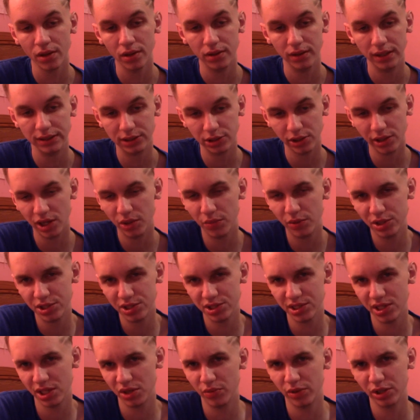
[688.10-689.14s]
it's still kind of weird
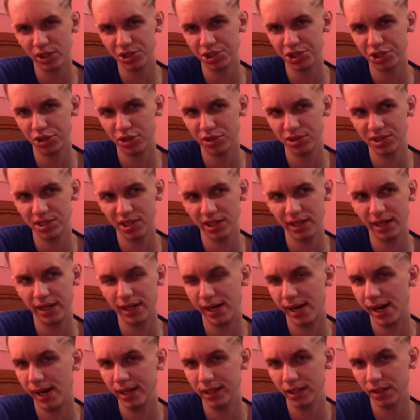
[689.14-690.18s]
just like wearing a shirt saying
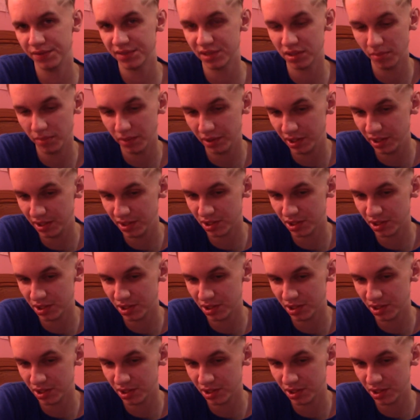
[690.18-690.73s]
I love somebody.